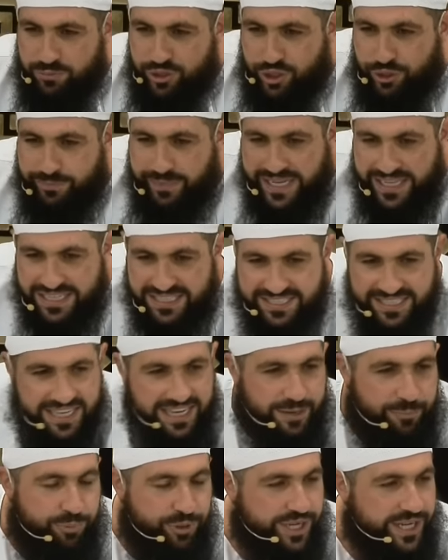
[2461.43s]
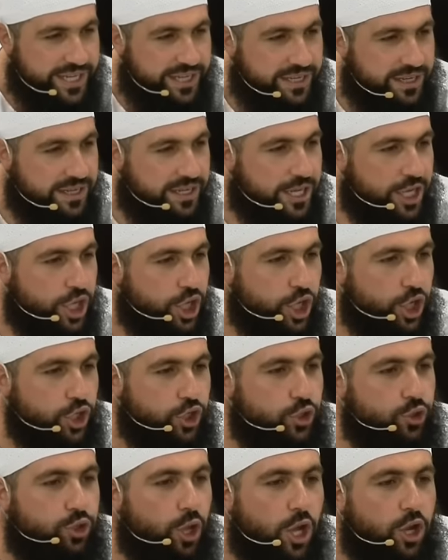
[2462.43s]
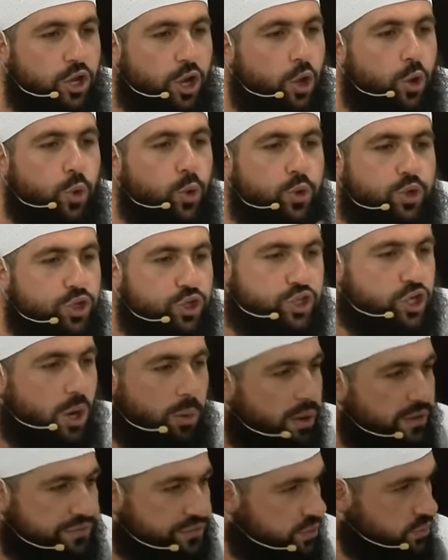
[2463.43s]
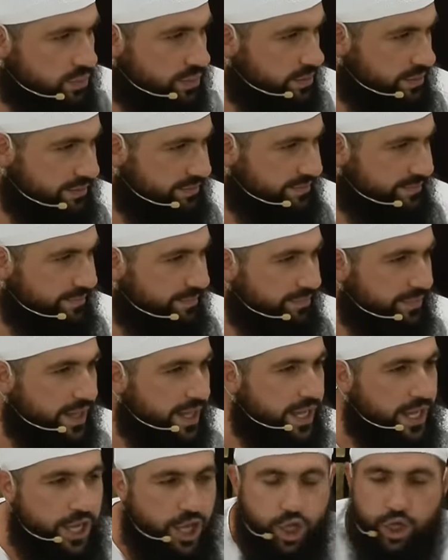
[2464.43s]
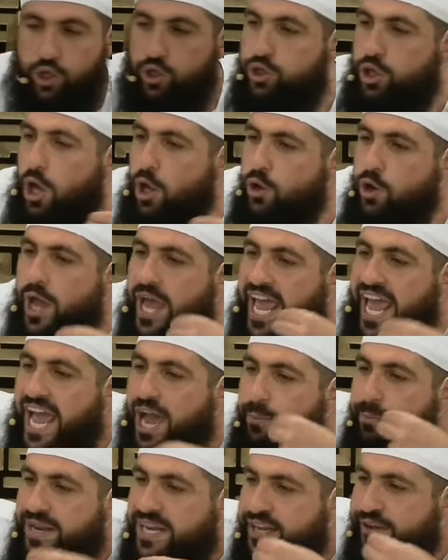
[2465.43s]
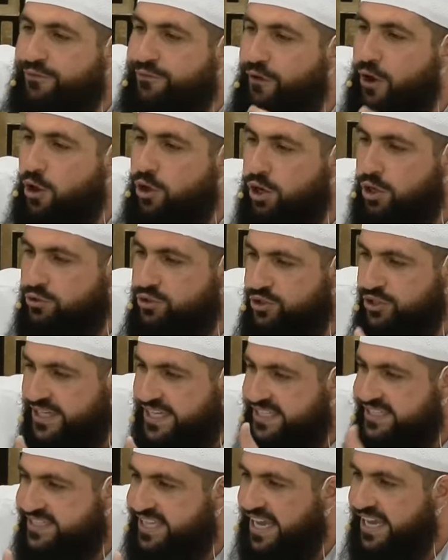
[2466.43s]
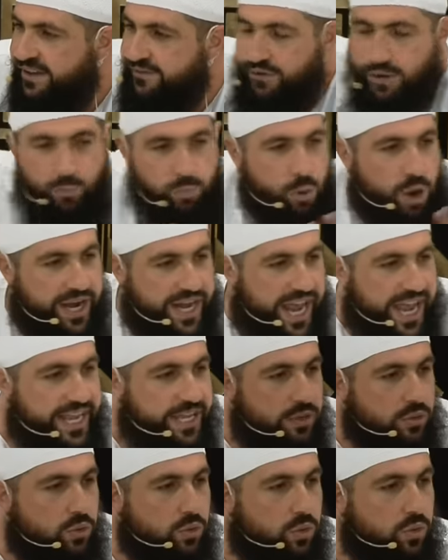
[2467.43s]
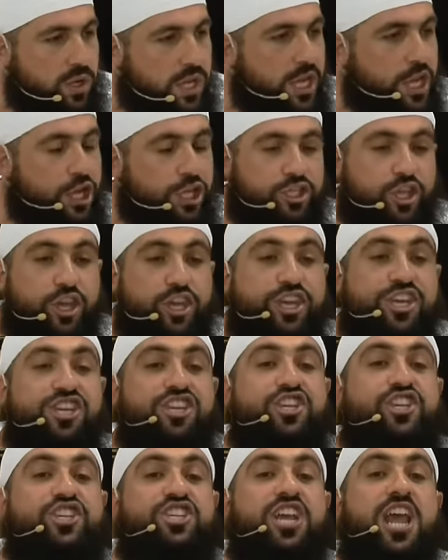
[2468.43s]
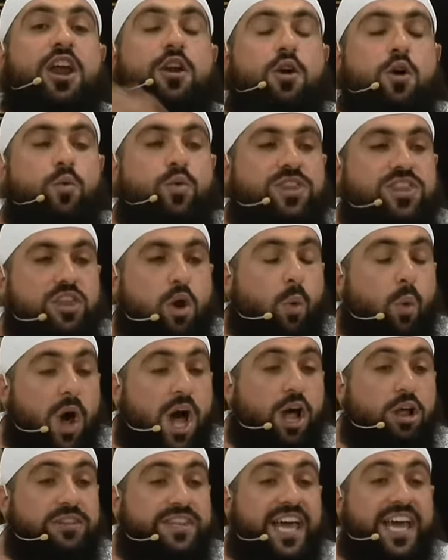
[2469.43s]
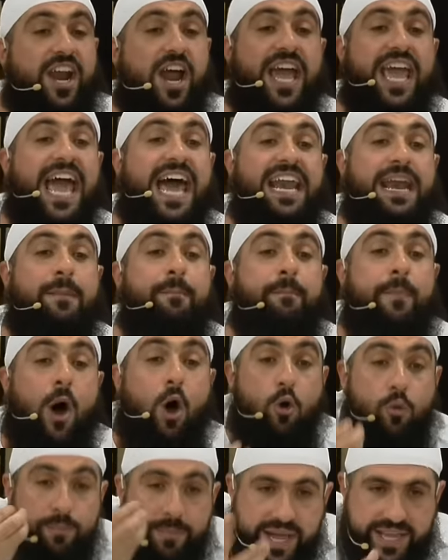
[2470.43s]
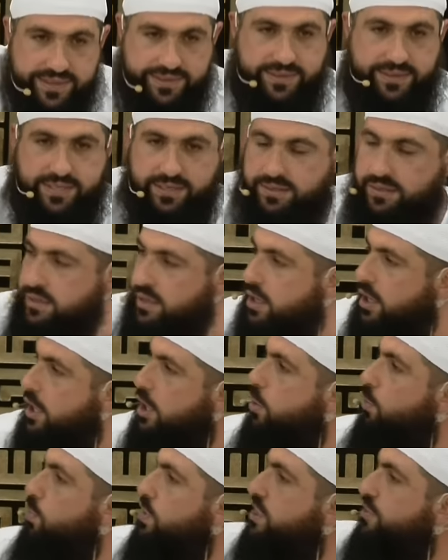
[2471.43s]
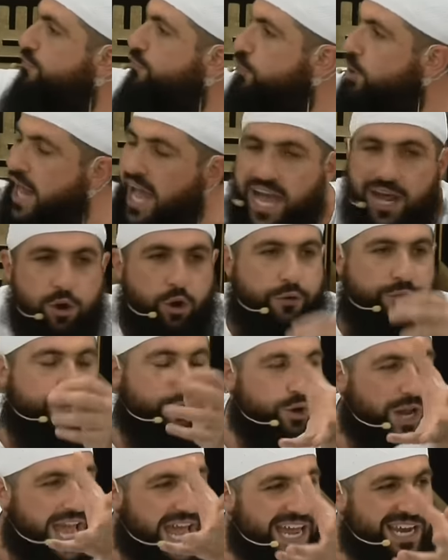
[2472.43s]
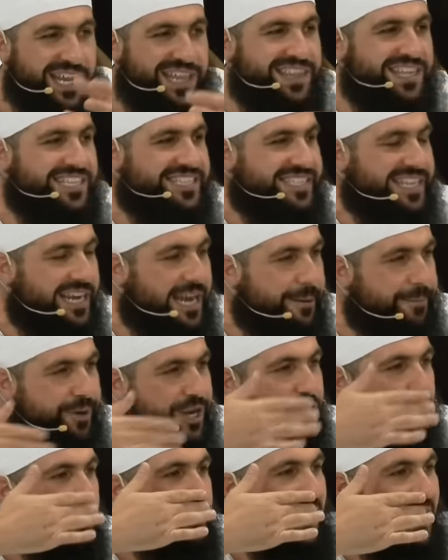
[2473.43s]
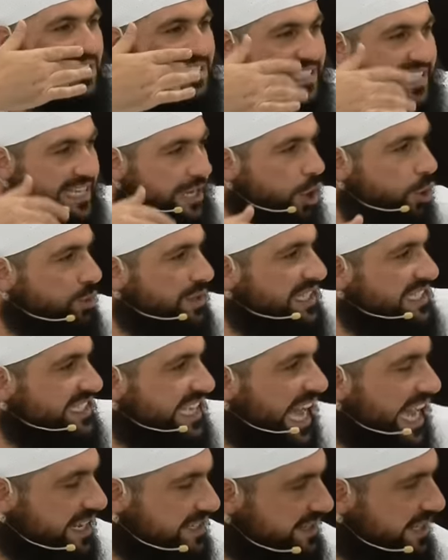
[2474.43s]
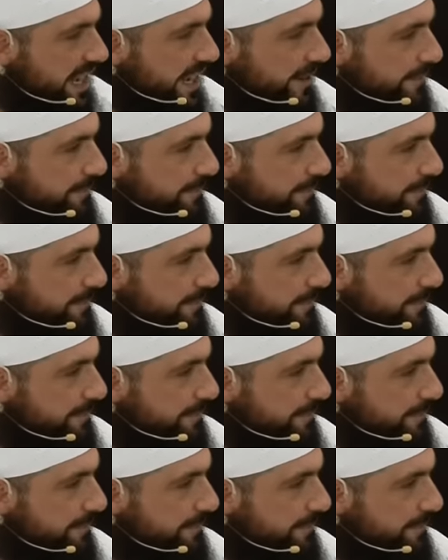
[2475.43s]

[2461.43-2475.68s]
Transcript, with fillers: you meet a celebrity, you don't know who to show off to. You don't know how many photos you can take from what angle, so you can share it with the world that I had a moment with Fulan or Fulan and this celebrity or that singer or this actor.